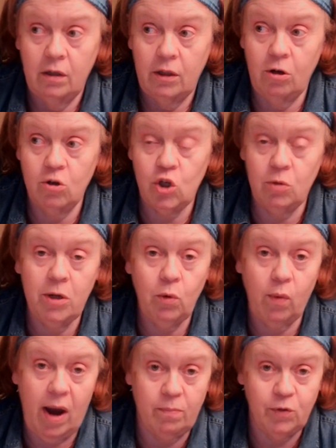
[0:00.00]
There are so many
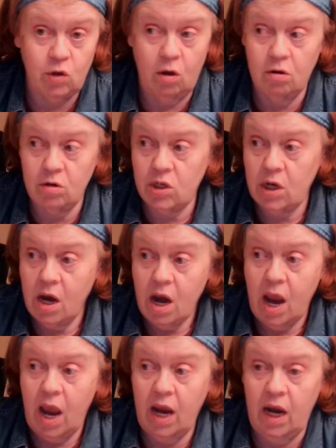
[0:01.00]
rap songs
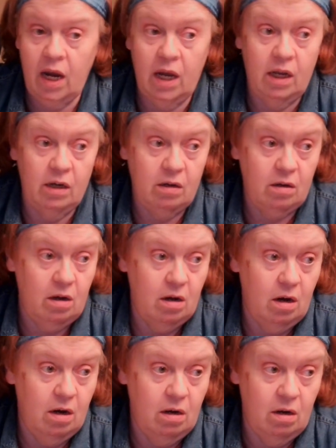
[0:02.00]
and
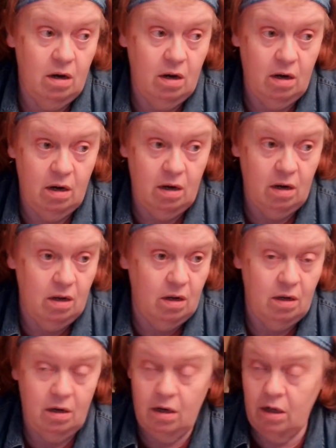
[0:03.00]

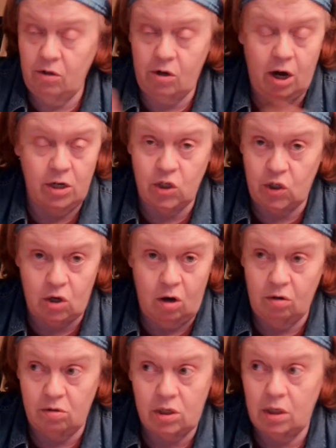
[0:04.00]
other kinds of
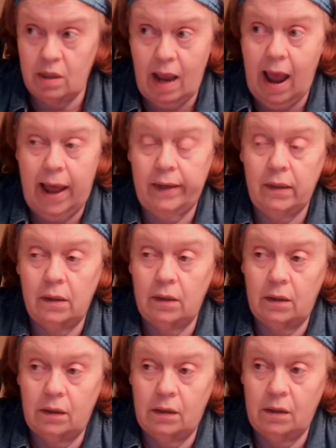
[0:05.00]
songs that
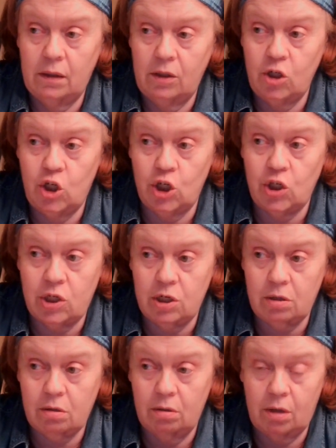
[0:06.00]
just
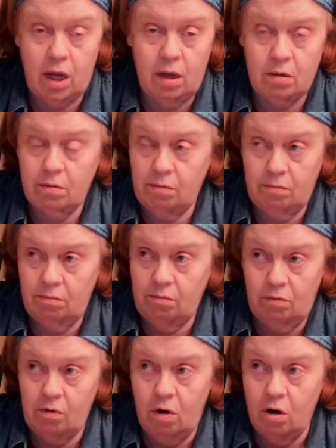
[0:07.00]

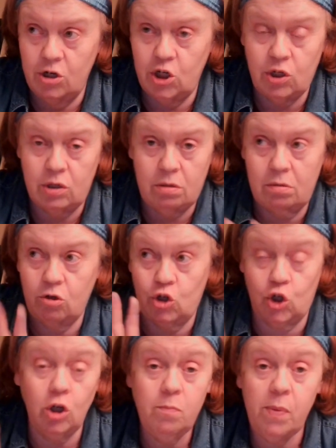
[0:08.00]
are just
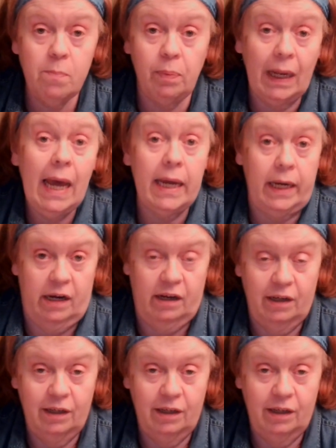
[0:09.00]
shouldn't be played.